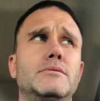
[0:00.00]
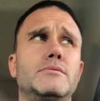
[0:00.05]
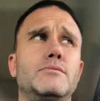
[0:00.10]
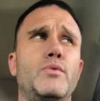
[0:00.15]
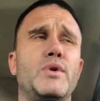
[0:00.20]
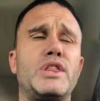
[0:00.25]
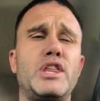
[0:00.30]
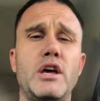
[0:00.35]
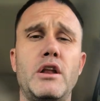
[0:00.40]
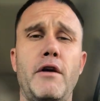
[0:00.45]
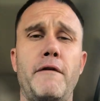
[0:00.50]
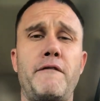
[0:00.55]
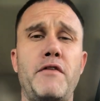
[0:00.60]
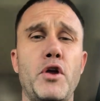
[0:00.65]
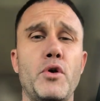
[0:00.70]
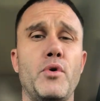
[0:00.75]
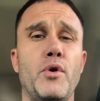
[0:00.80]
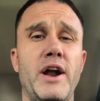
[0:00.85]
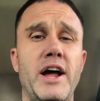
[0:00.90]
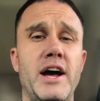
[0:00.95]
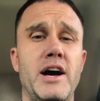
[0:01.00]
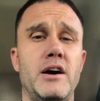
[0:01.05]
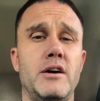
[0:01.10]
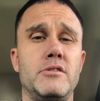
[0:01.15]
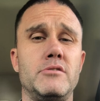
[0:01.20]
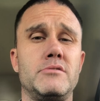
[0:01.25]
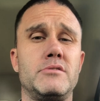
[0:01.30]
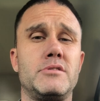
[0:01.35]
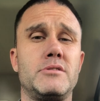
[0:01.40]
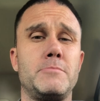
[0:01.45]
within a few
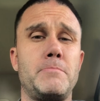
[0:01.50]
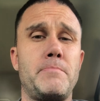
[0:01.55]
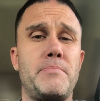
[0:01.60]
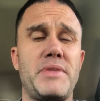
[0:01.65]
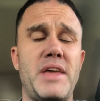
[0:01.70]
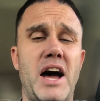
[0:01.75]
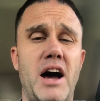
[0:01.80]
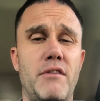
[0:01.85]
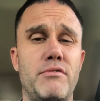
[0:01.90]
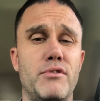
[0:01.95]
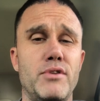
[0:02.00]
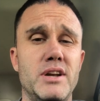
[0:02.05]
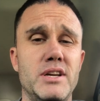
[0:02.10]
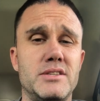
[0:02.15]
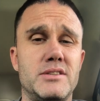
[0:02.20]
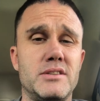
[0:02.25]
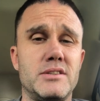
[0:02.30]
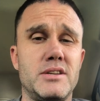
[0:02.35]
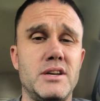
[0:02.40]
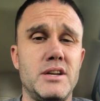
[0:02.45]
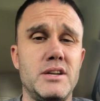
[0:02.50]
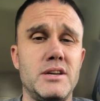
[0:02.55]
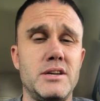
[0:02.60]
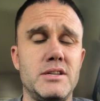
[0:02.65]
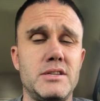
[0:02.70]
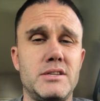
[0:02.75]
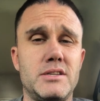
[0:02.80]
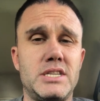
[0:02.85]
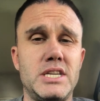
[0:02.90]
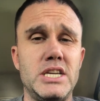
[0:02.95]
rounds, Alvarez is going
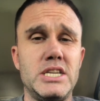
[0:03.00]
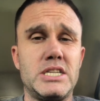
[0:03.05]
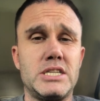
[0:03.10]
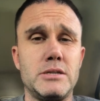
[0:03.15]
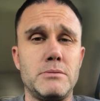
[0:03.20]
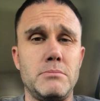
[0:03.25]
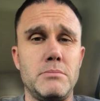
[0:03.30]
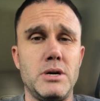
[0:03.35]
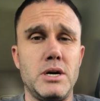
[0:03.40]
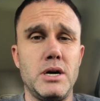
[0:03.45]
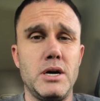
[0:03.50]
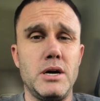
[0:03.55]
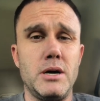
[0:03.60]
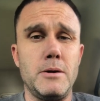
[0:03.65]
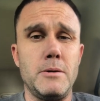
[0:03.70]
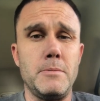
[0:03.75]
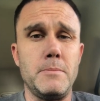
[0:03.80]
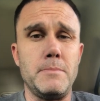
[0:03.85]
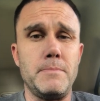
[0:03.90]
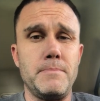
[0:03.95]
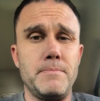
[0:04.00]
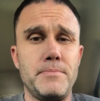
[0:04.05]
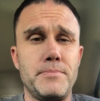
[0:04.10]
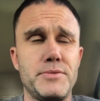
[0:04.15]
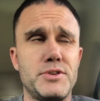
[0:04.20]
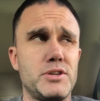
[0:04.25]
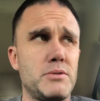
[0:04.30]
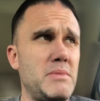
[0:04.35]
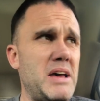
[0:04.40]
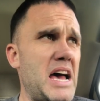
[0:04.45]
to see some
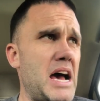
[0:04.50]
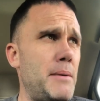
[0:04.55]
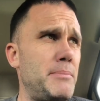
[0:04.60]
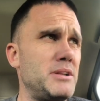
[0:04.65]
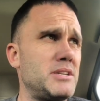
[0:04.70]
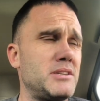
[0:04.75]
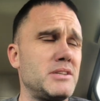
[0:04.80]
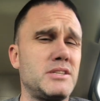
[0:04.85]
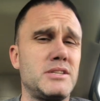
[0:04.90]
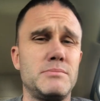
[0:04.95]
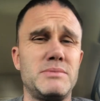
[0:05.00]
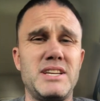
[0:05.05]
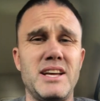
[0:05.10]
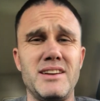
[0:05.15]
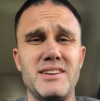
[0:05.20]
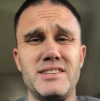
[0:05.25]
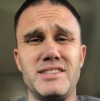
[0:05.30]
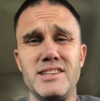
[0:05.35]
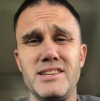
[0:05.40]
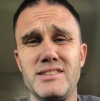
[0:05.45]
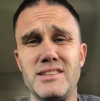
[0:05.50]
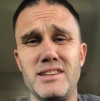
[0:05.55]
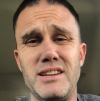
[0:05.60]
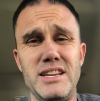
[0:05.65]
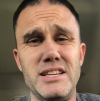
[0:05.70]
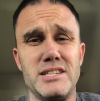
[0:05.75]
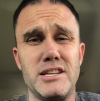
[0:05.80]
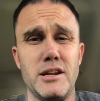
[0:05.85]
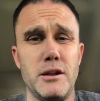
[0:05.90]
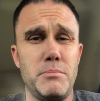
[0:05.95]
habits and some tendencies, and
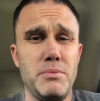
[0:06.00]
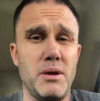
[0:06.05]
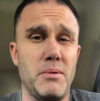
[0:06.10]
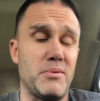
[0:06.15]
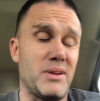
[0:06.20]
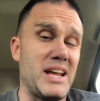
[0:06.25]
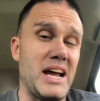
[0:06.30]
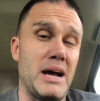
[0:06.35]
he's going to be able to